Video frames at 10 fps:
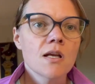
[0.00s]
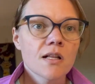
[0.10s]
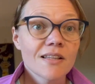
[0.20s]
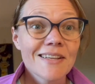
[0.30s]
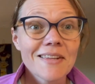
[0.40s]

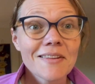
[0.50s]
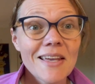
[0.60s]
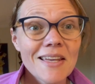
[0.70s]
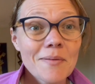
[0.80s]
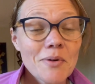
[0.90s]
Click the
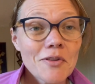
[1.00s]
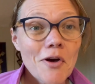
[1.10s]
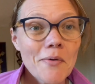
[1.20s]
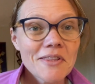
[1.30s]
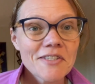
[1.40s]
link
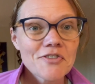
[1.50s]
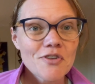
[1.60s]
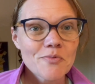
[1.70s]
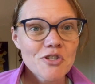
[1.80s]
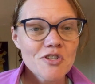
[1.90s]
below in the
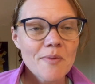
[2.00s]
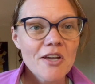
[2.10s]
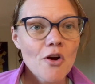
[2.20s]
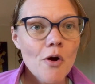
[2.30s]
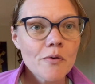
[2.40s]
description to buy
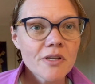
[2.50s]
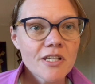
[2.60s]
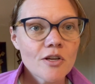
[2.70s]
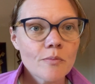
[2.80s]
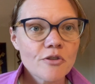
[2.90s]
your own
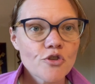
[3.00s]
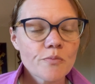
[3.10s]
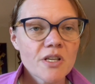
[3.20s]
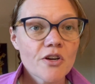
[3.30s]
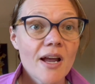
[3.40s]
Keto Mojo
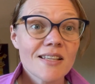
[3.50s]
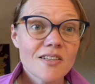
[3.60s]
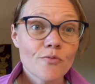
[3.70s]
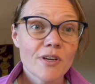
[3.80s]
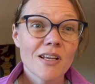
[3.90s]
meter and
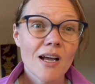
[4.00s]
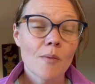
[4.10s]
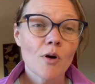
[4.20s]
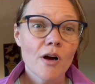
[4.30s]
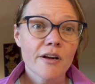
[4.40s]
to read a
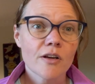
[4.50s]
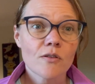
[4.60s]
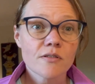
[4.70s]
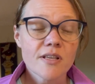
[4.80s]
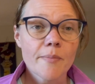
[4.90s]
couple
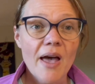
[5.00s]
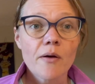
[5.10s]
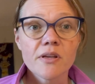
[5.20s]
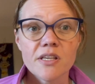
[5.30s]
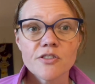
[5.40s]
articles
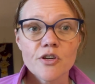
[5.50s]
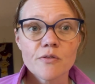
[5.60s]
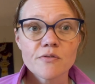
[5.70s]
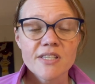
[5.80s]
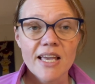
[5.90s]
about
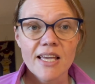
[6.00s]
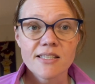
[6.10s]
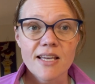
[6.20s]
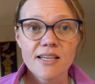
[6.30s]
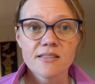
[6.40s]
ketones and
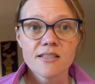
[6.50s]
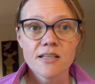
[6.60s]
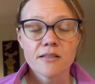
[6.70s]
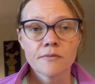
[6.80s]
testing.